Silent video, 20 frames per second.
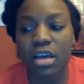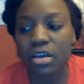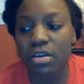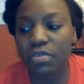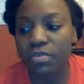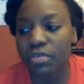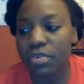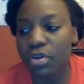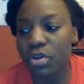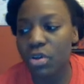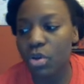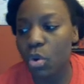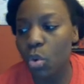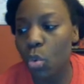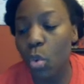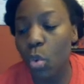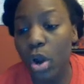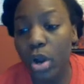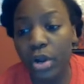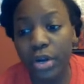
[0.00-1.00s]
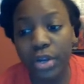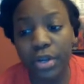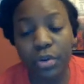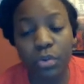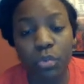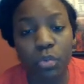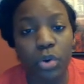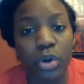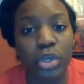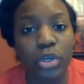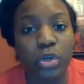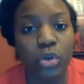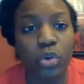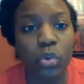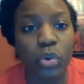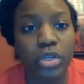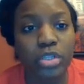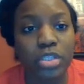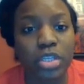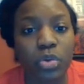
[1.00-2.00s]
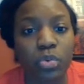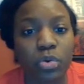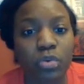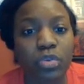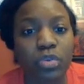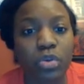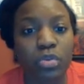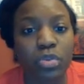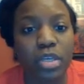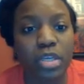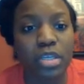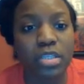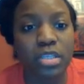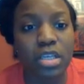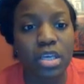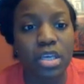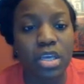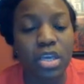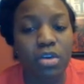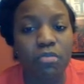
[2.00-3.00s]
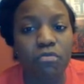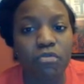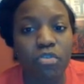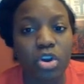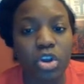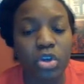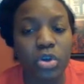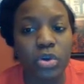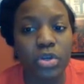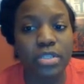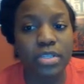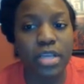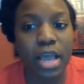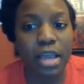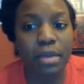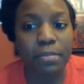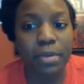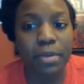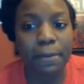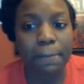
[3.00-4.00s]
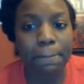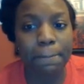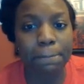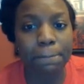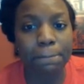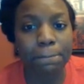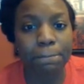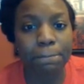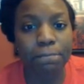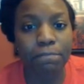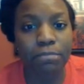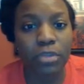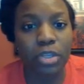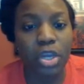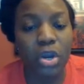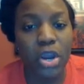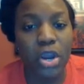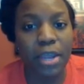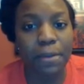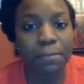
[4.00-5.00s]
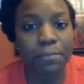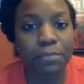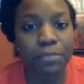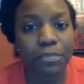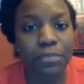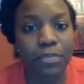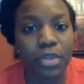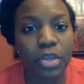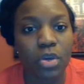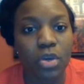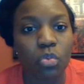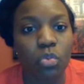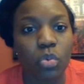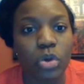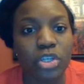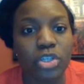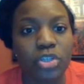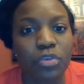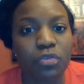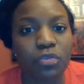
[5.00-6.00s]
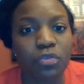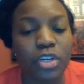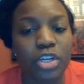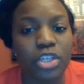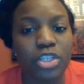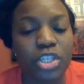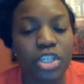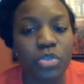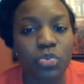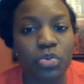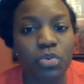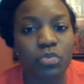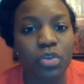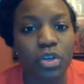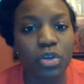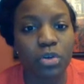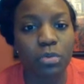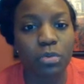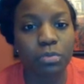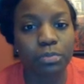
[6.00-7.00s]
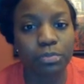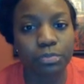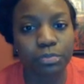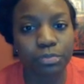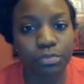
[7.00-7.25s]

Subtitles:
of work where you're going to review this for your assignment. All right? Once you're finished this review,